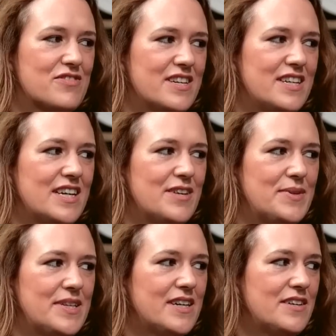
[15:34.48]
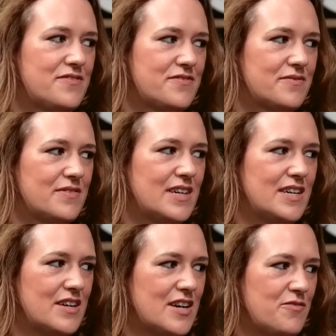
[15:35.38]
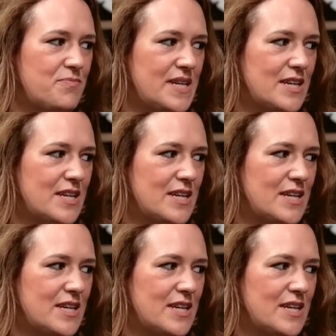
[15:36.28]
right. I mean, I've been